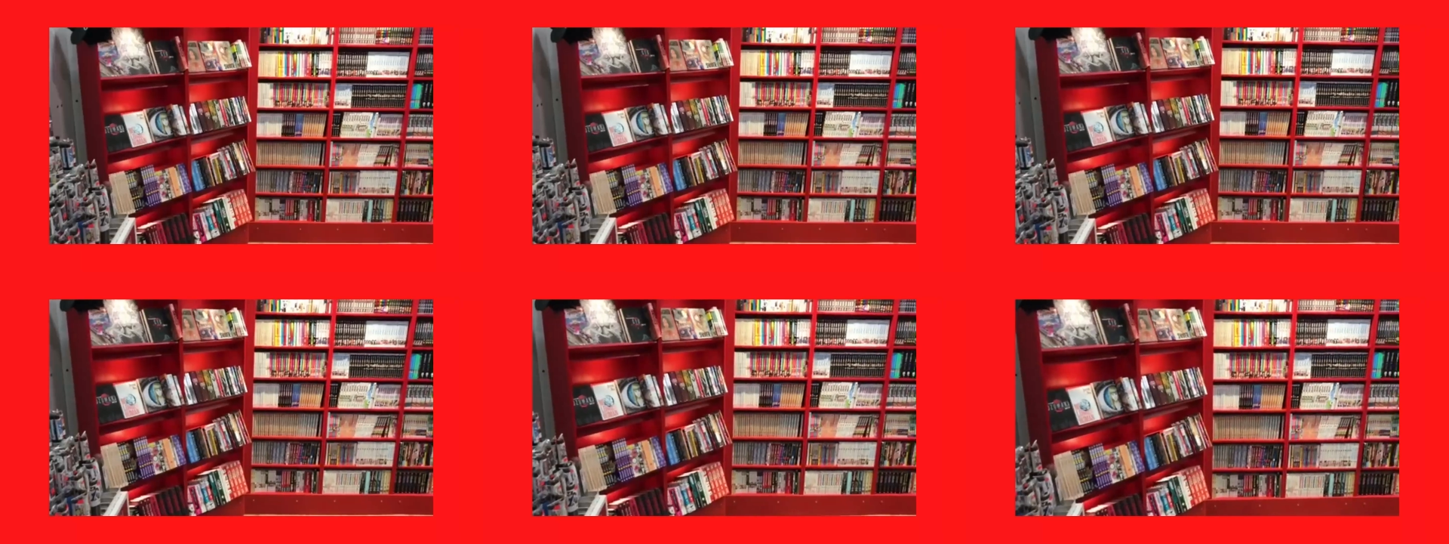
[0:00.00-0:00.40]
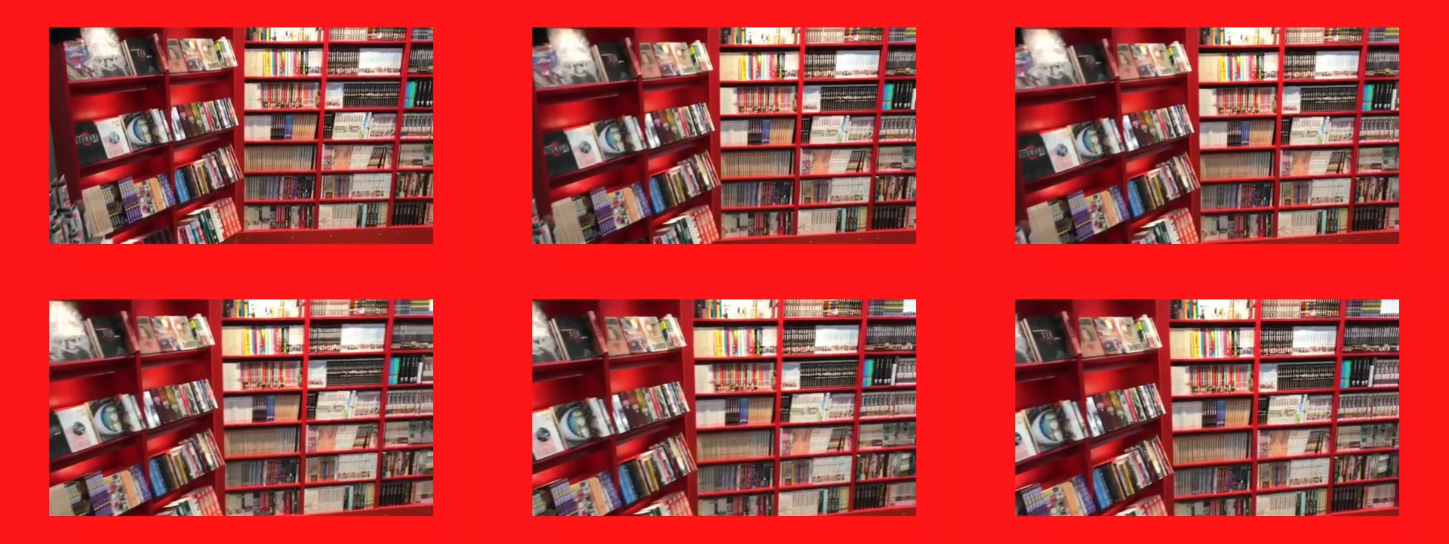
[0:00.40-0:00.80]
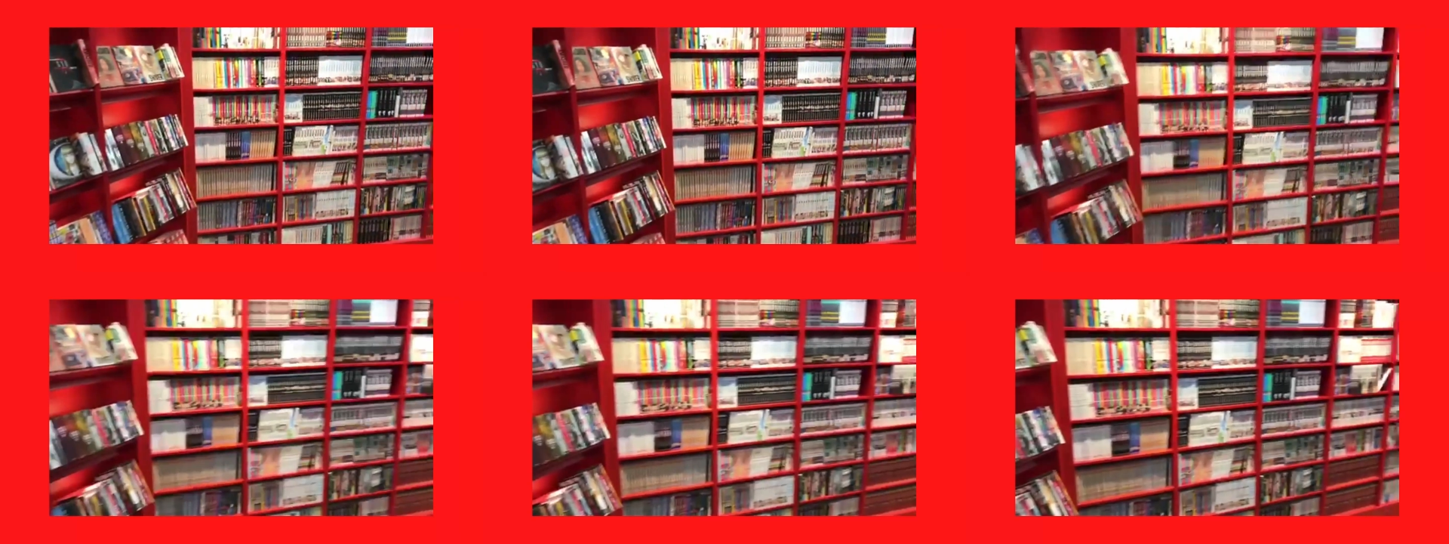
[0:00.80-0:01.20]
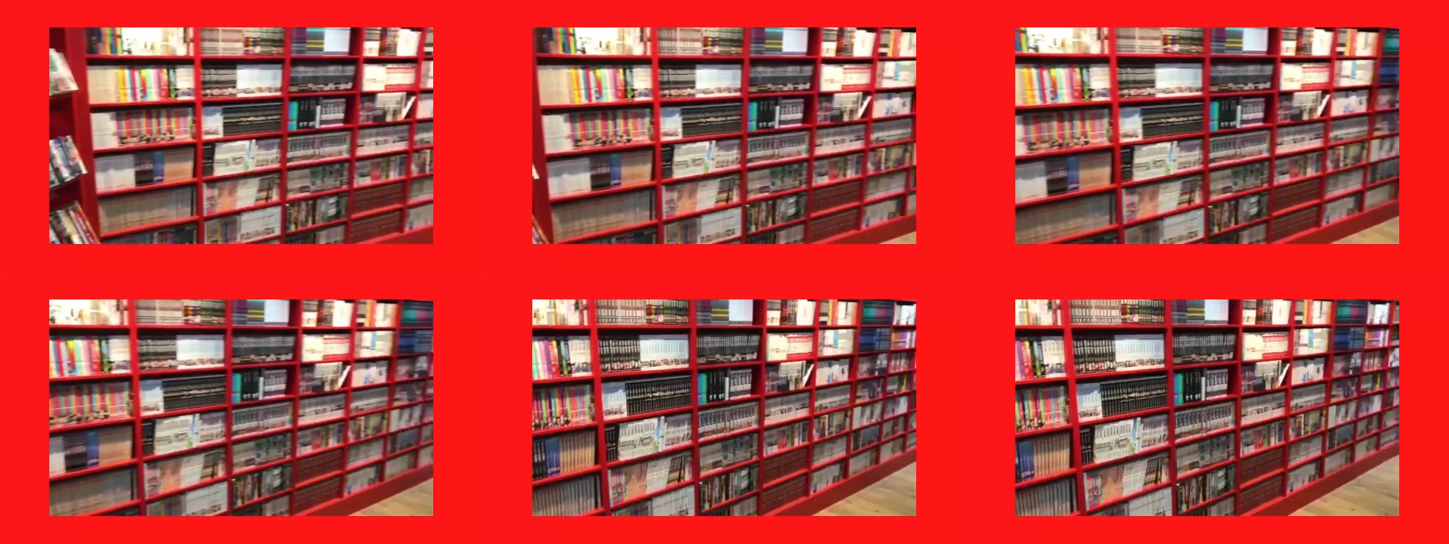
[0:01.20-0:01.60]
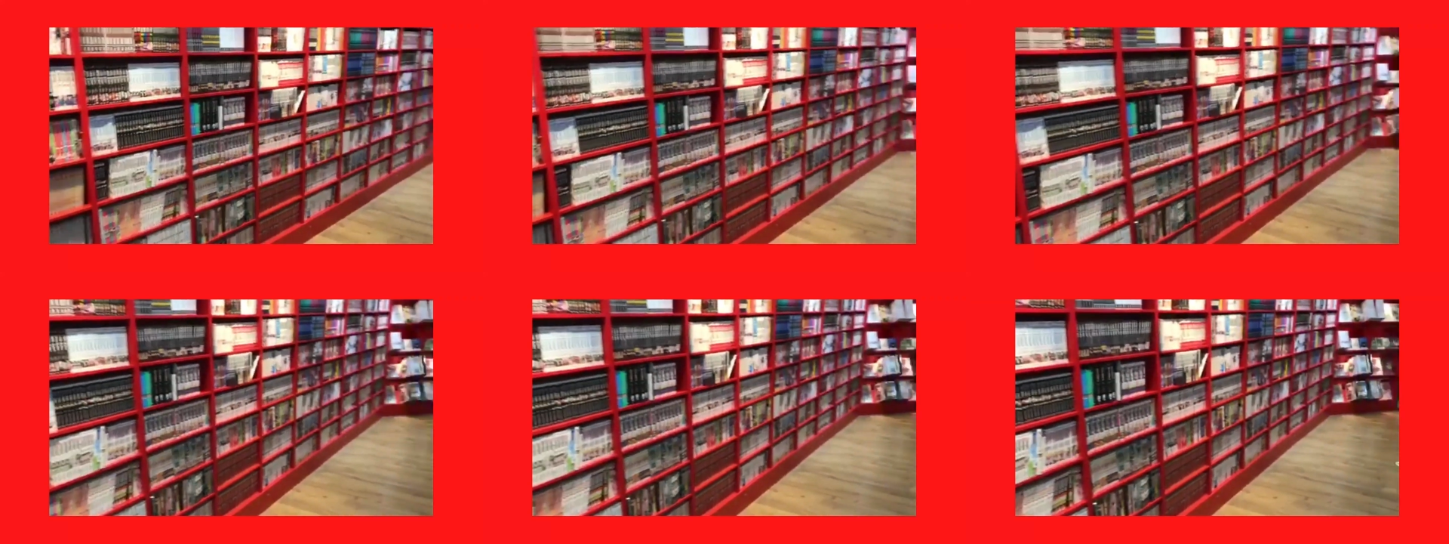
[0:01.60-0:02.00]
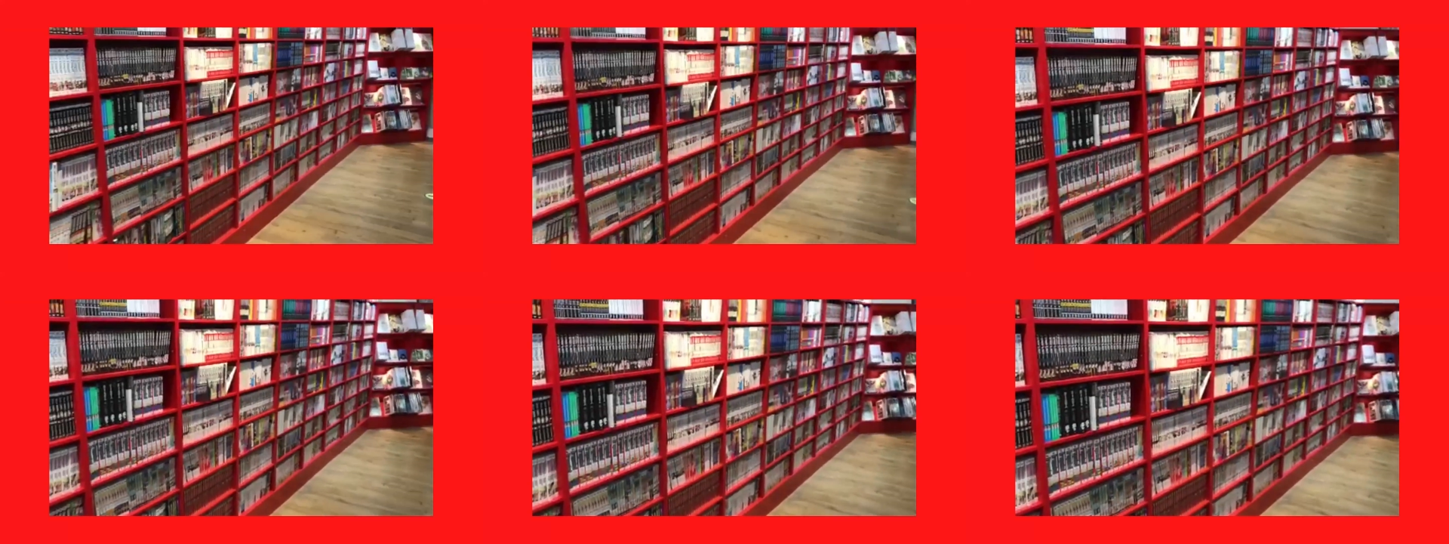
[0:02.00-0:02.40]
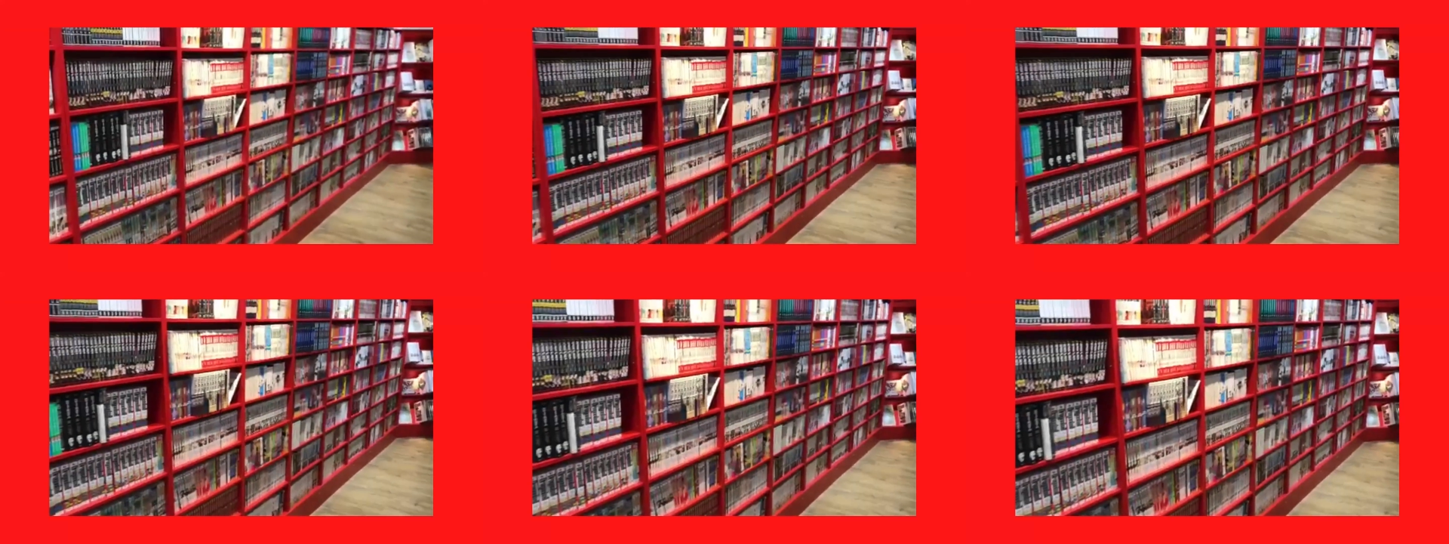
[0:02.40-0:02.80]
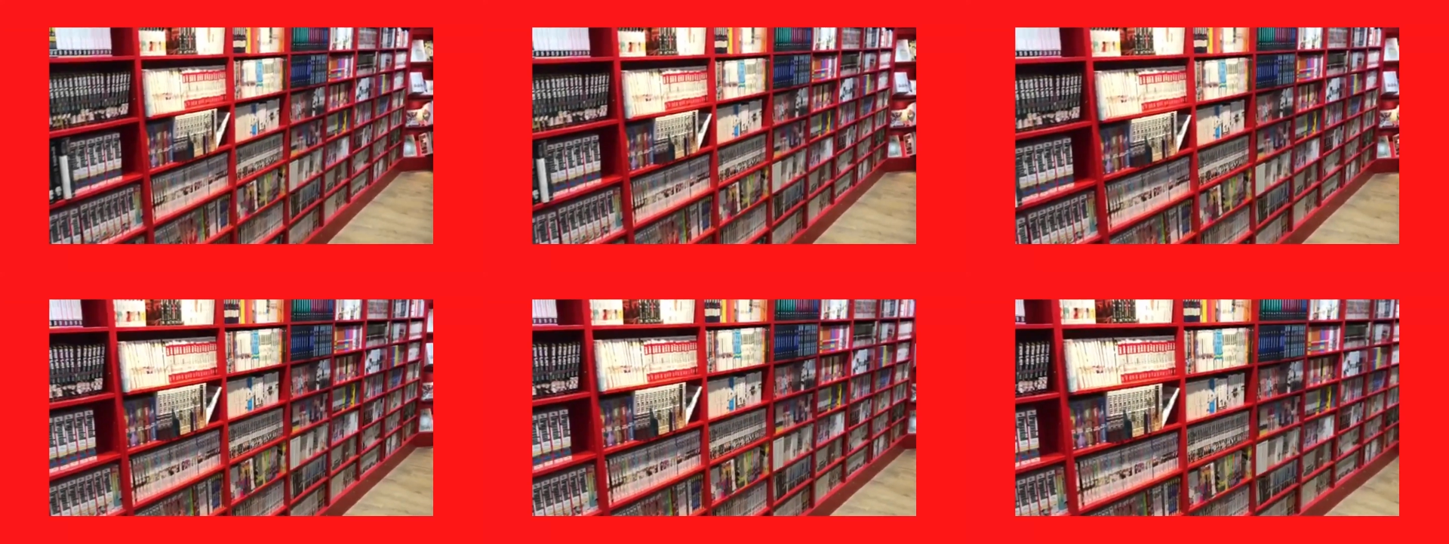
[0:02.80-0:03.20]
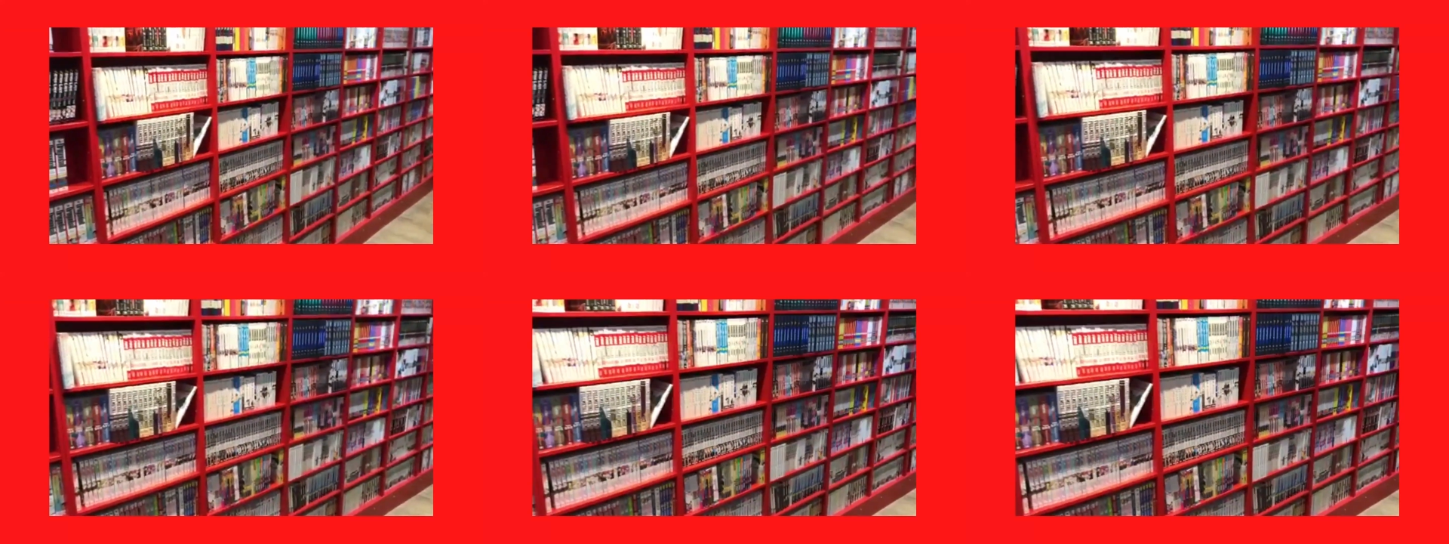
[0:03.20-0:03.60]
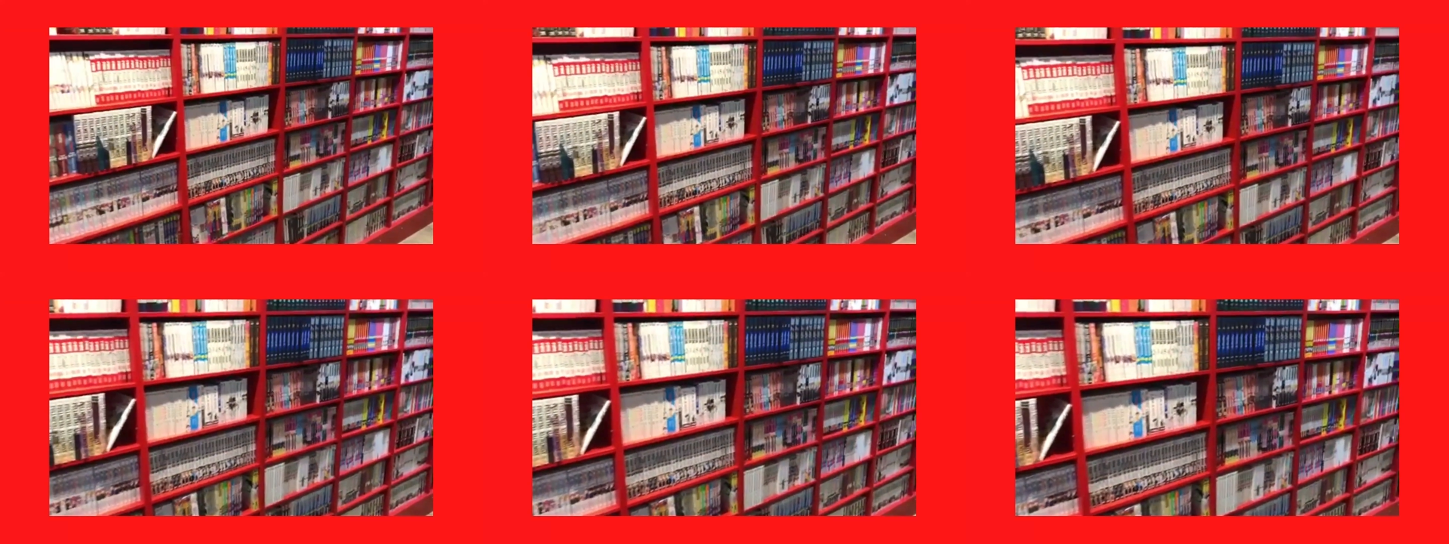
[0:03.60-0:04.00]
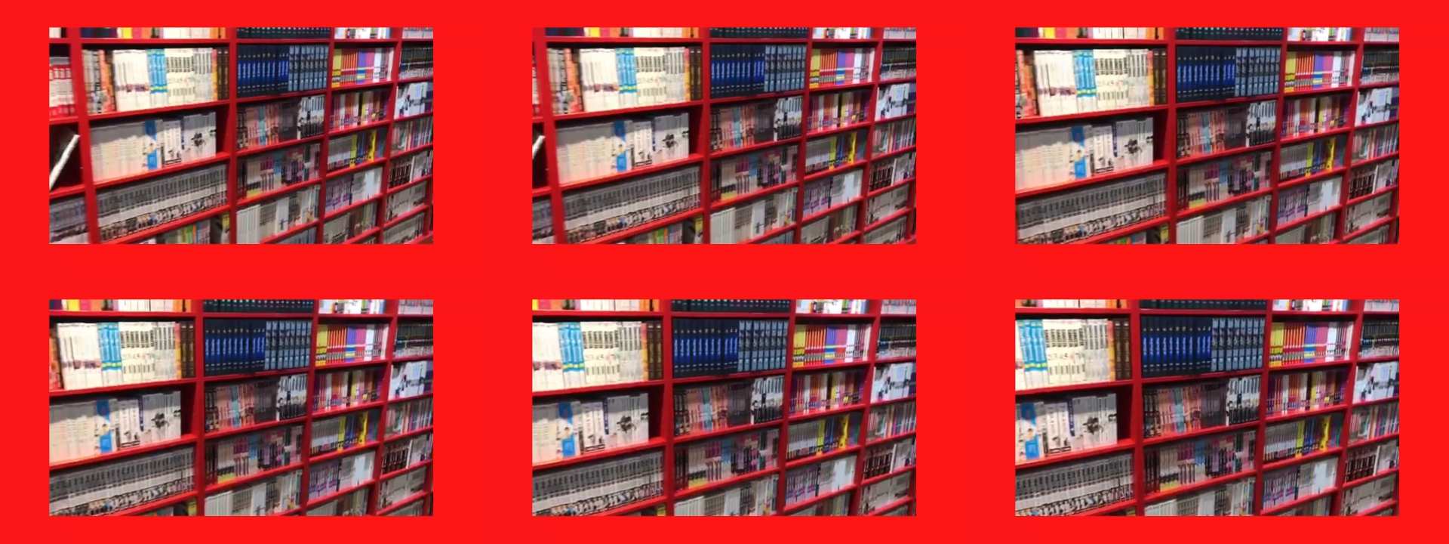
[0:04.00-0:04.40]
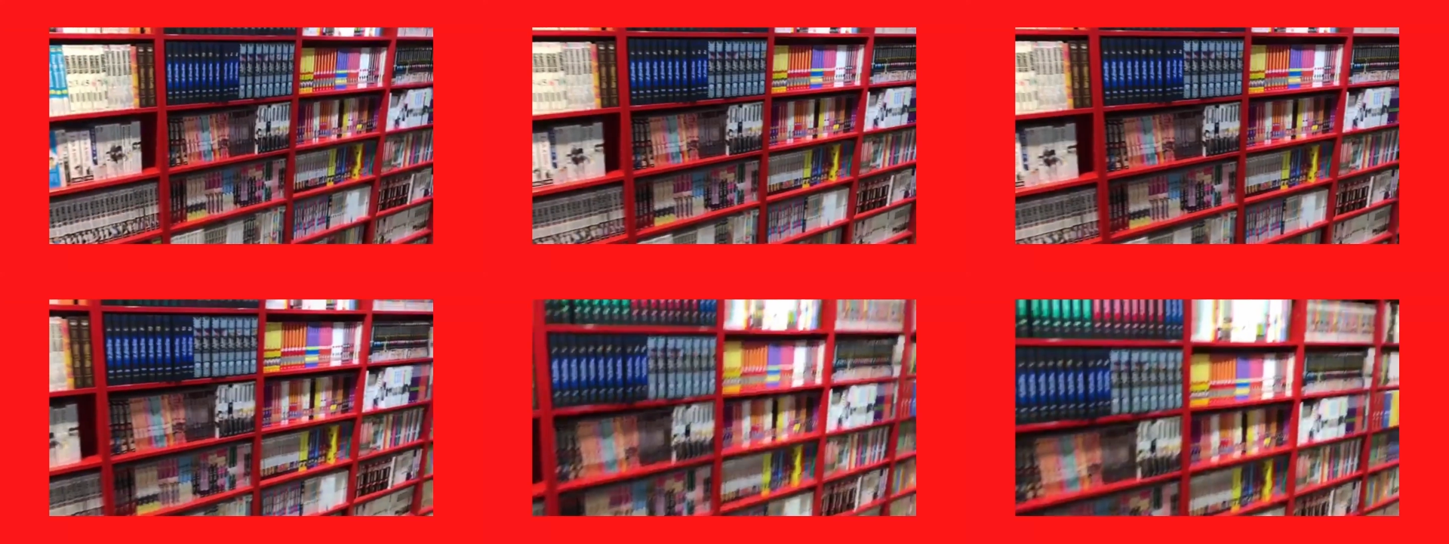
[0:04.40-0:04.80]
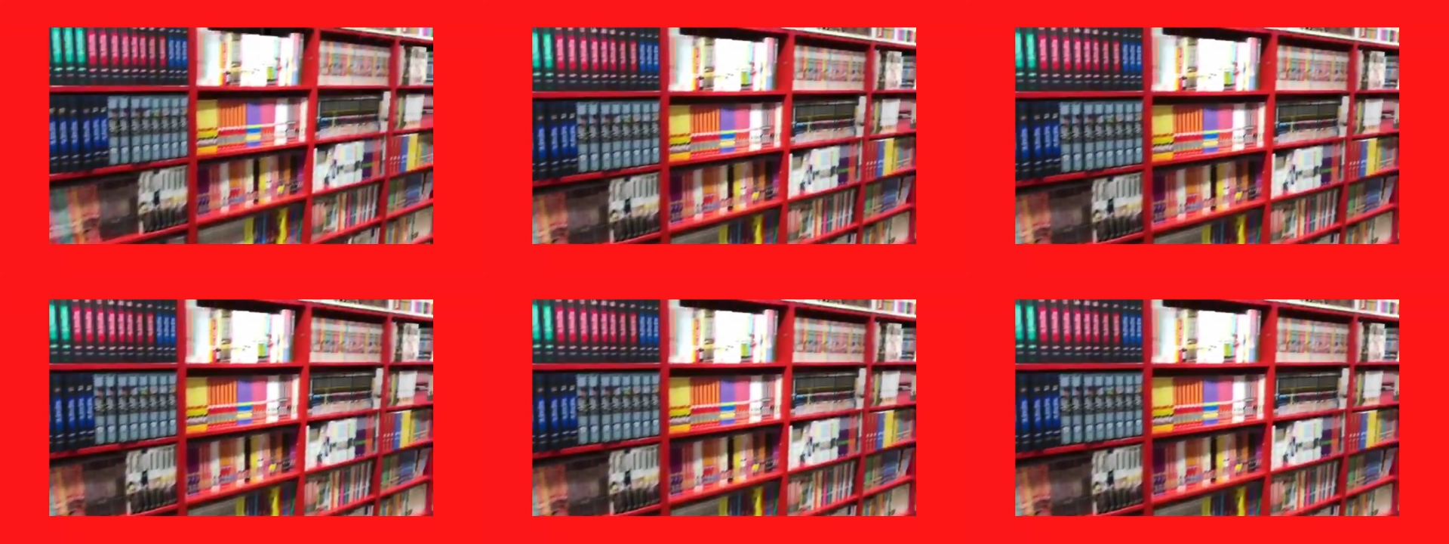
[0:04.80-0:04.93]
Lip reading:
[unreadable: no face in view]